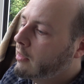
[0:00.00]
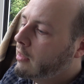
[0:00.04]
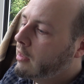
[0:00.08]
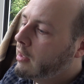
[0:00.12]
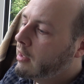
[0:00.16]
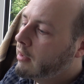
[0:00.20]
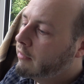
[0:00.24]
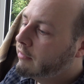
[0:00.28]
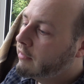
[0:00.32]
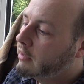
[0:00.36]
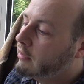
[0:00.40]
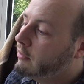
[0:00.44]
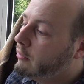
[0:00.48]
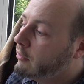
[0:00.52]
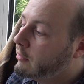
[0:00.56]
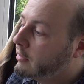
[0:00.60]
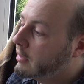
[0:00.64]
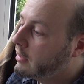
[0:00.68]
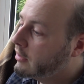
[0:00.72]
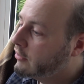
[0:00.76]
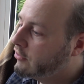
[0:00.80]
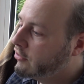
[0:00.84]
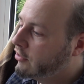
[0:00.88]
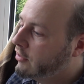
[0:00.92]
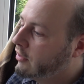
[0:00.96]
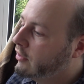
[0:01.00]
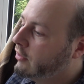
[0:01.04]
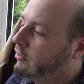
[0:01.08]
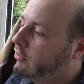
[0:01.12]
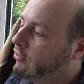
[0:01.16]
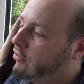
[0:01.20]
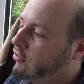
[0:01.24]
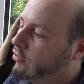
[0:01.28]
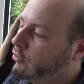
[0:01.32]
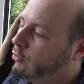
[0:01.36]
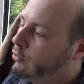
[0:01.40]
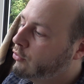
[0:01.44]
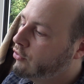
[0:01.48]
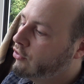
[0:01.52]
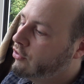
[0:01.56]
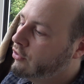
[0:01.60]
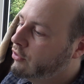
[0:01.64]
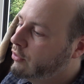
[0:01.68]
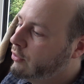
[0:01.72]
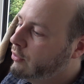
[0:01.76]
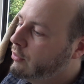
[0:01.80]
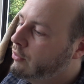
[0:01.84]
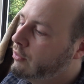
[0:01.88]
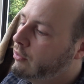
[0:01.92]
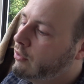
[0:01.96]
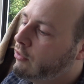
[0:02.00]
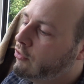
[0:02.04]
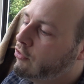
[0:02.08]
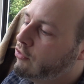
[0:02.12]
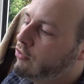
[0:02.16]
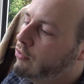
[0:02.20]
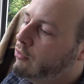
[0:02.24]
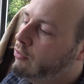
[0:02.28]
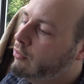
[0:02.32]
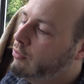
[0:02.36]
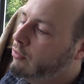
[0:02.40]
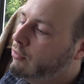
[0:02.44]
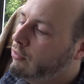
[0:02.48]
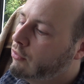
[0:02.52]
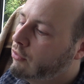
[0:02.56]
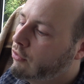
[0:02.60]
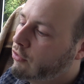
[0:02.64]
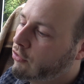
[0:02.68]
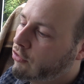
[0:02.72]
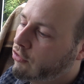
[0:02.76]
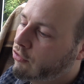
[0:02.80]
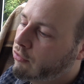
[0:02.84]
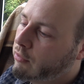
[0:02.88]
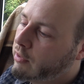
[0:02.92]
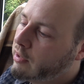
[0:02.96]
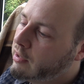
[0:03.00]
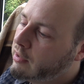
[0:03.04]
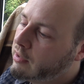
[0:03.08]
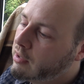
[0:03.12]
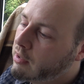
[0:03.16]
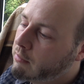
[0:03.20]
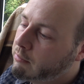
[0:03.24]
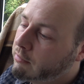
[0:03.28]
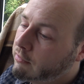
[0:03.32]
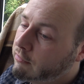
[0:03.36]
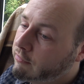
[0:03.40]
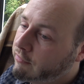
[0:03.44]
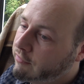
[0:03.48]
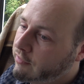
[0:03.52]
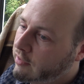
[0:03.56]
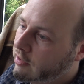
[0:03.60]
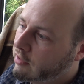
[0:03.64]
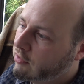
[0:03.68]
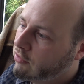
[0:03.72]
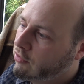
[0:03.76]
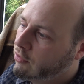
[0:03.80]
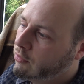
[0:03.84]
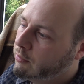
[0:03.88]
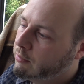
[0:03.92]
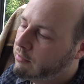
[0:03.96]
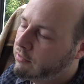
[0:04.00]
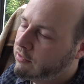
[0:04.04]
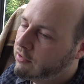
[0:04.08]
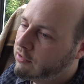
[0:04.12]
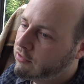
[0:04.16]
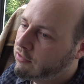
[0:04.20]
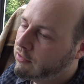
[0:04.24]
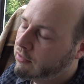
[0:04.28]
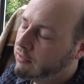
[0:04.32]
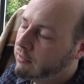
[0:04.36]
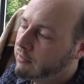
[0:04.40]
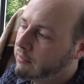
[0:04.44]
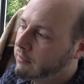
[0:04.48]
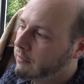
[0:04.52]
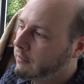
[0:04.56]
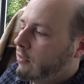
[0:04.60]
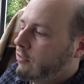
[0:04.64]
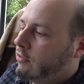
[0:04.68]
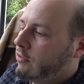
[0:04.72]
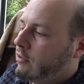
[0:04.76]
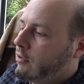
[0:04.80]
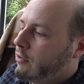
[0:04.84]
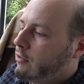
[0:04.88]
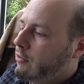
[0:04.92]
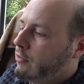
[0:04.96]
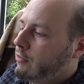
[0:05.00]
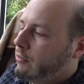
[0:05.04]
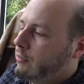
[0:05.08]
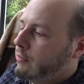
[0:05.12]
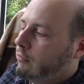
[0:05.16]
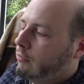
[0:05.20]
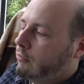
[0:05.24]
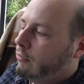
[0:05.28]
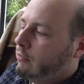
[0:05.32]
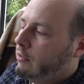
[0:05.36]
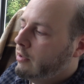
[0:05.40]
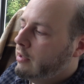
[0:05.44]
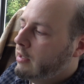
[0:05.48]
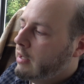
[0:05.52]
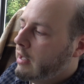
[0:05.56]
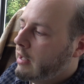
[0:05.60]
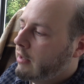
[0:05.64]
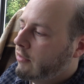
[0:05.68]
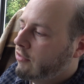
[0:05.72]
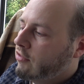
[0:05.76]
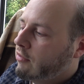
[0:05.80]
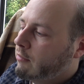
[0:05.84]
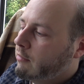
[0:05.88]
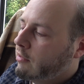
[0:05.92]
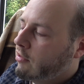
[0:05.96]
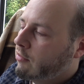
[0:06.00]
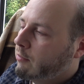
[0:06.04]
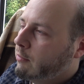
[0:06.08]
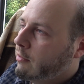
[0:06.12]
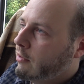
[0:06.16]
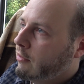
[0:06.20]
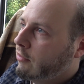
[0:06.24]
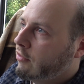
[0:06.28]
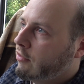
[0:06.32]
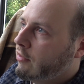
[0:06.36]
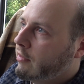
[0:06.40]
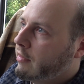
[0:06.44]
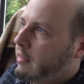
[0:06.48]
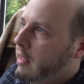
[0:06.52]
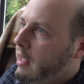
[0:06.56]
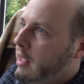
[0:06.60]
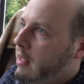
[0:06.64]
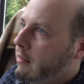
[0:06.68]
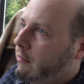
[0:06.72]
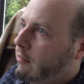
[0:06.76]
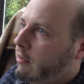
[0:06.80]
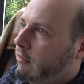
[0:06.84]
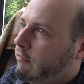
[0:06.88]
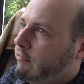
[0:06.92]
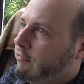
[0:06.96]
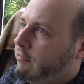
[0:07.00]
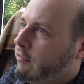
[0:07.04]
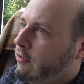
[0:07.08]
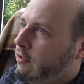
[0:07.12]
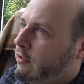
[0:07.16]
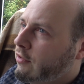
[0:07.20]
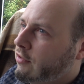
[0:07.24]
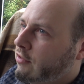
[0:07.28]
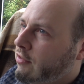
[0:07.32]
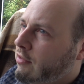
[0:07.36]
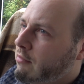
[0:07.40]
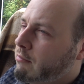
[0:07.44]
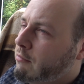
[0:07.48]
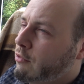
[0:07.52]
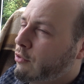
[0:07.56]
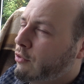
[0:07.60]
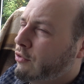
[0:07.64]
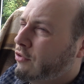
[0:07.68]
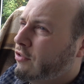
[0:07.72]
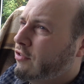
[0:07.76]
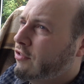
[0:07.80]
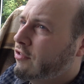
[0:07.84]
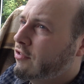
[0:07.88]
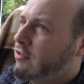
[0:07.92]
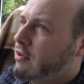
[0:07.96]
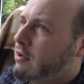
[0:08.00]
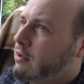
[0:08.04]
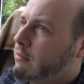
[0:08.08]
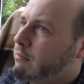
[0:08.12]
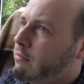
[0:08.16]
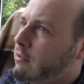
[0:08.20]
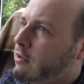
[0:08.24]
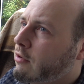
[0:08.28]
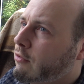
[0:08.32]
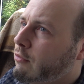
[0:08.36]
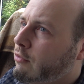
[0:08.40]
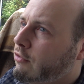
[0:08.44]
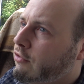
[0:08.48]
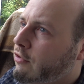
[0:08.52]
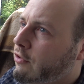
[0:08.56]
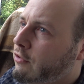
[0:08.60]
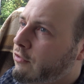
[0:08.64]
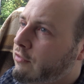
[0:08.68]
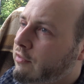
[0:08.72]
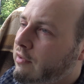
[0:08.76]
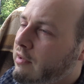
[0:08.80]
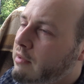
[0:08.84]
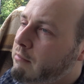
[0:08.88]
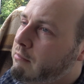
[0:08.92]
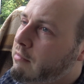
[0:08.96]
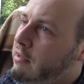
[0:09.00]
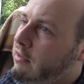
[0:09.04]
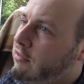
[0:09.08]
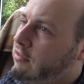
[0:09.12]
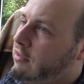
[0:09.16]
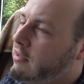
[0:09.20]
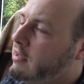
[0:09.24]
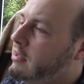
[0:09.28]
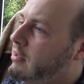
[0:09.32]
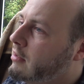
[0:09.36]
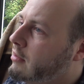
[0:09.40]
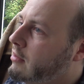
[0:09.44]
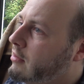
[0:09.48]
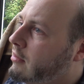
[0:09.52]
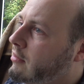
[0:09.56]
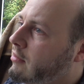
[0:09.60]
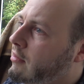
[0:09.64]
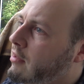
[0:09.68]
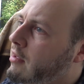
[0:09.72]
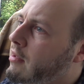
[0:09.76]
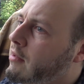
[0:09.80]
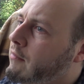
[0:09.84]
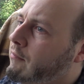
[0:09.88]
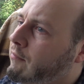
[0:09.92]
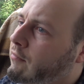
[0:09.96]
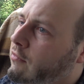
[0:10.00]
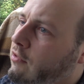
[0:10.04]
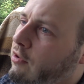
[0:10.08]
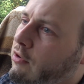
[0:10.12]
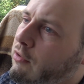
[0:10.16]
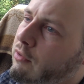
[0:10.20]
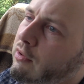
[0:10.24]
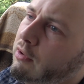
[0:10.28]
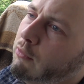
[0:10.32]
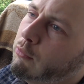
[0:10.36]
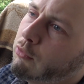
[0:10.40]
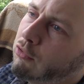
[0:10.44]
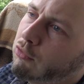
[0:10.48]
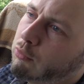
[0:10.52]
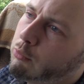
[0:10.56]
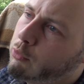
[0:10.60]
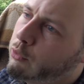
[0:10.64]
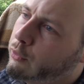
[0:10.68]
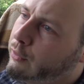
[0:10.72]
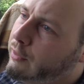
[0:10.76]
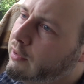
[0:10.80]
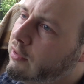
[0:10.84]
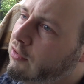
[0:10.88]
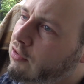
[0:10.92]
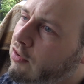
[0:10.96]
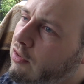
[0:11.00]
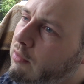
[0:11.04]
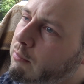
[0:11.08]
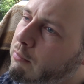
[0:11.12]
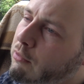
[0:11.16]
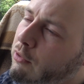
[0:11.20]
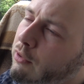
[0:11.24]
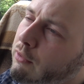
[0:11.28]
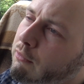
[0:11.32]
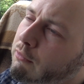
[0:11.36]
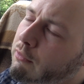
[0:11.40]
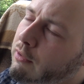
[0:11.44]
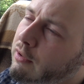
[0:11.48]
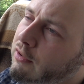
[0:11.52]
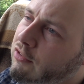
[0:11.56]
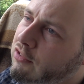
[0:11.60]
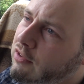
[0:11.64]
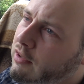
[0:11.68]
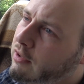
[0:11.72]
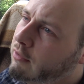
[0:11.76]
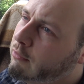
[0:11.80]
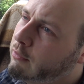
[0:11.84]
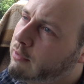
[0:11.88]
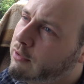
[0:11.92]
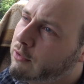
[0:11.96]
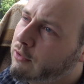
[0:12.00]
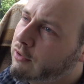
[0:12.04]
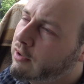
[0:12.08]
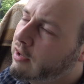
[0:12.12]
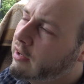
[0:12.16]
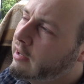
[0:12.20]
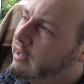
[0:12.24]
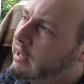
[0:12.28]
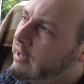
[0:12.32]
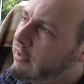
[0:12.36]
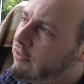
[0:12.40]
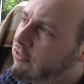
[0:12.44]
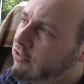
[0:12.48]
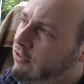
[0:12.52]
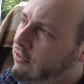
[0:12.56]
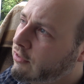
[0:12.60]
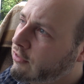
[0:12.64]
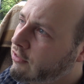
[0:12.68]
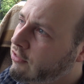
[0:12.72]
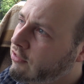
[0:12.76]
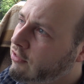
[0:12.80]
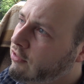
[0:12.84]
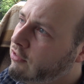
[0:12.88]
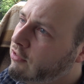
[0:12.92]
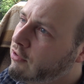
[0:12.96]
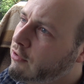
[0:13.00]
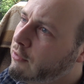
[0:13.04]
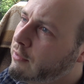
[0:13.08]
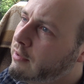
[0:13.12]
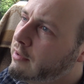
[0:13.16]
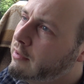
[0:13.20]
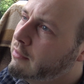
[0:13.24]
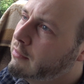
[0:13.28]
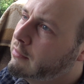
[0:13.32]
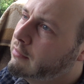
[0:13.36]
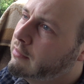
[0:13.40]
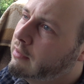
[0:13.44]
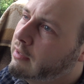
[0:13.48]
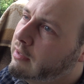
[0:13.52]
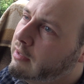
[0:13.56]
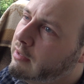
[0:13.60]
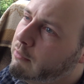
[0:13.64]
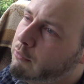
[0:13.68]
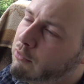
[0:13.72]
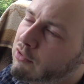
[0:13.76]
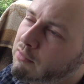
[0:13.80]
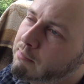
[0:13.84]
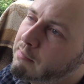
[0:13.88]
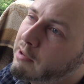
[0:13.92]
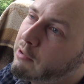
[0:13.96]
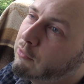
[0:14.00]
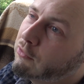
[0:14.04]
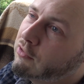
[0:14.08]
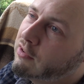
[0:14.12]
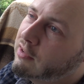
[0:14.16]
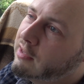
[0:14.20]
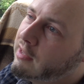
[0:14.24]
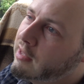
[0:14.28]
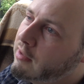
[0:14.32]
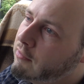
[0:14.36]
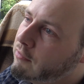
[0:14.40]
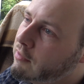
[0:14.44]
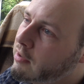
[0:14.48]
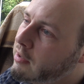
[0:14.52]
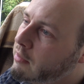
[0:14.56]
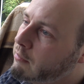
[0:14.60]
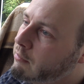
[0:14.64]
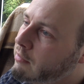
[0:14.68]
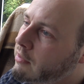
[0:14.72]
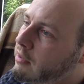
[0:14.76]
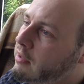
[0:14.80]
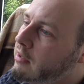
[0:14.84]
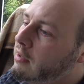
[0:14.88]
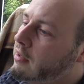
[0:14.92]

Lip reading: And then you get a chance or two to straighten up and fix your position. So we had some experience of that. At first the Morrison's car park was overly busy, and Tony was worried to the point where he said we're not going to get a chance to do it, and he was about to give up.